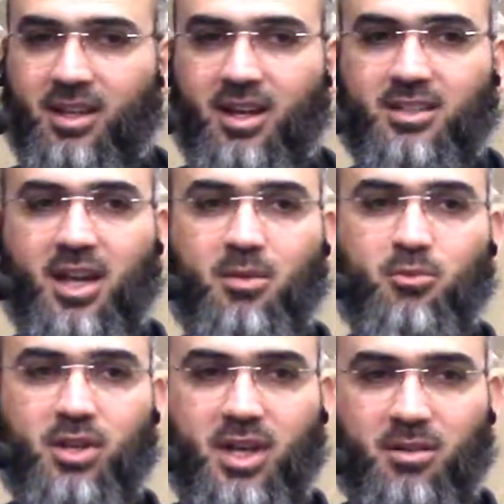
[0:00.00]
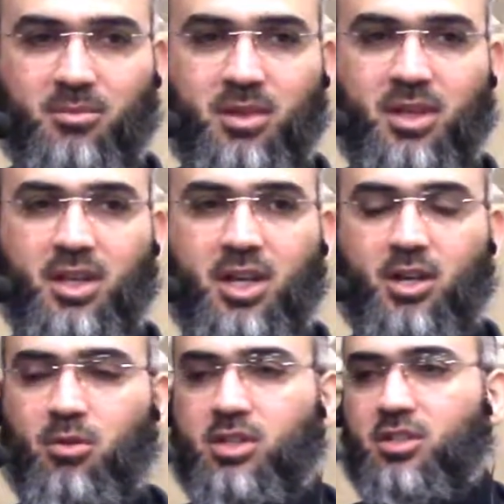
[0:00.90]
A time will come in
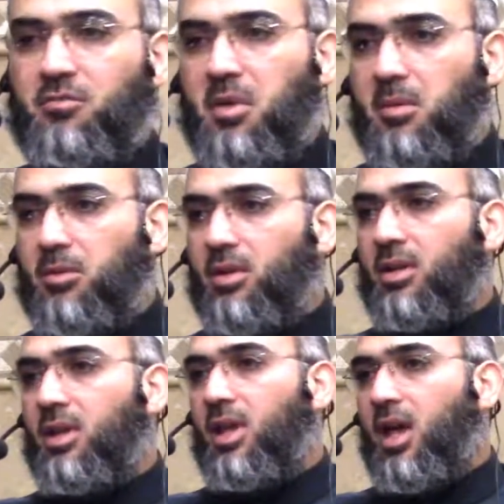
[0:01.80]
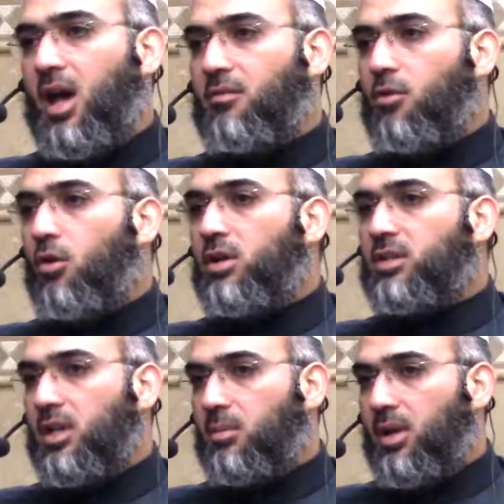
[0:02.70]
which if people avoid
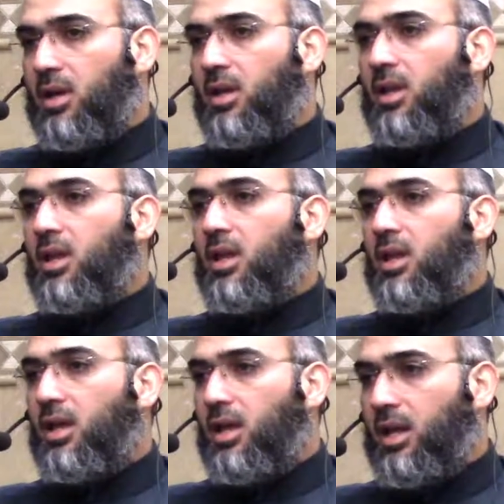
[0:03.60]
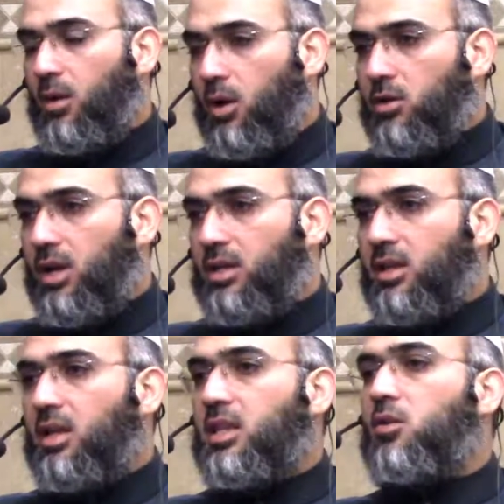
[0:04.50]
riba in a way or
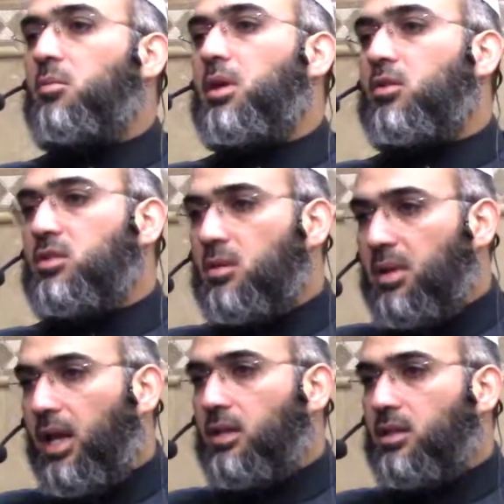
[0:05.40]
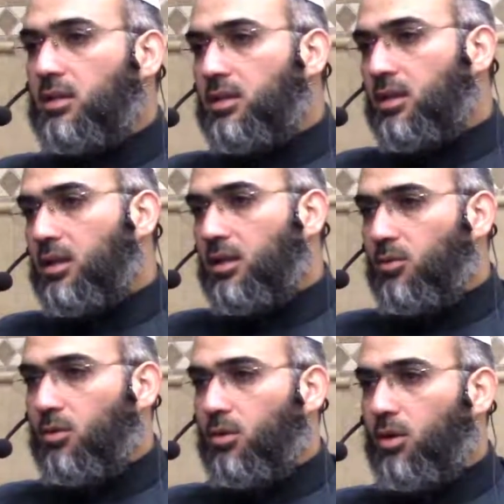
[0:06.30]
another, they will be contaminated
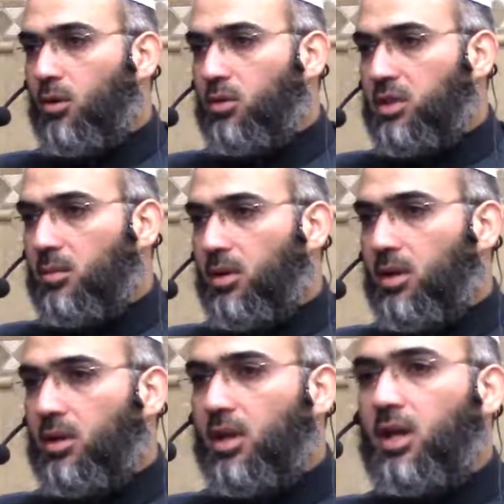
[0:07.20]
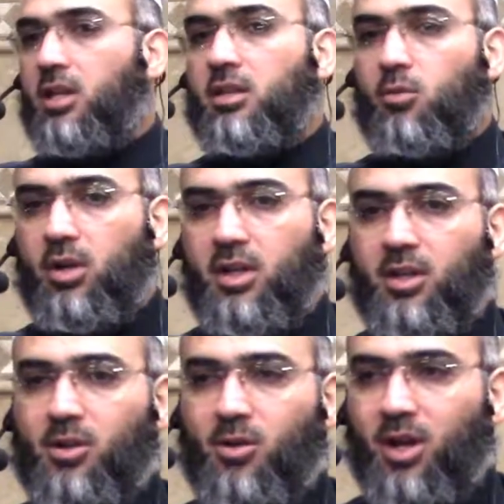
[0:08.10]
with riba, either
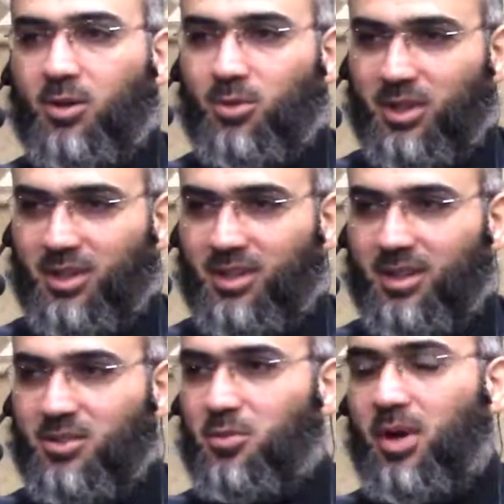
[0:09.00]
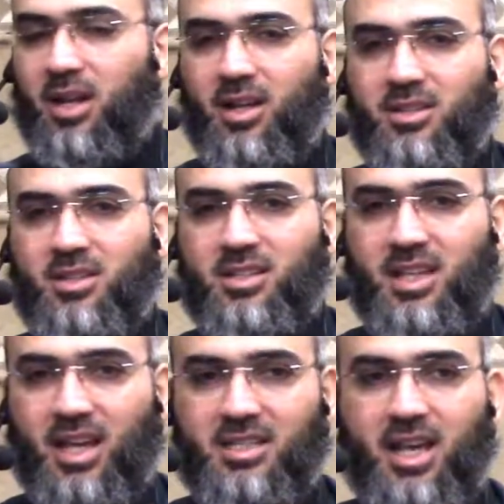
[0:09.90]
willingly or unwillingly. And subhanAllah, it's
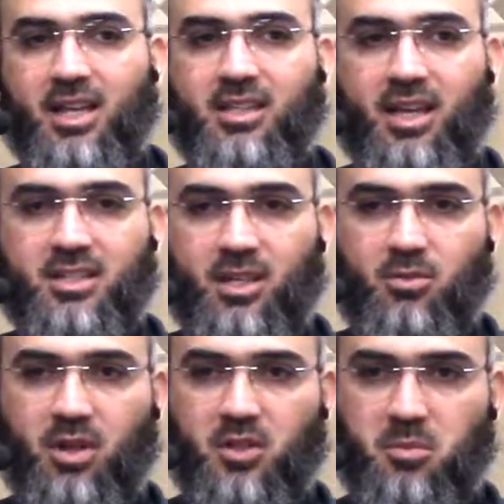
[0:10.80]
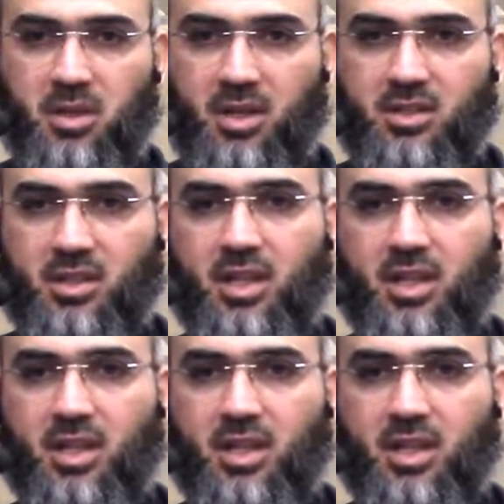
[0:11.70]
the exact case that we are experiencing.